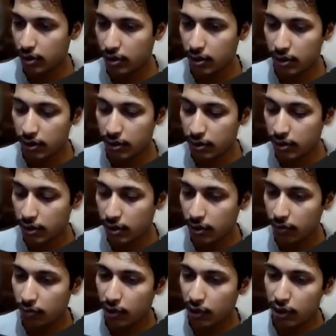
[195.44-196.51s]
What is the
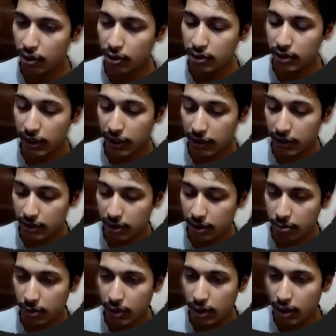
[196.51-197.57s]
second step?
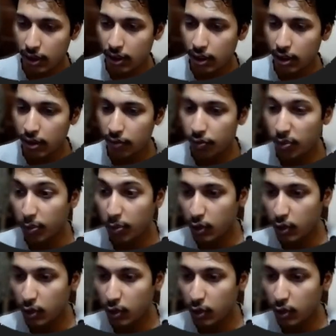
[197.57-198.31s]
We process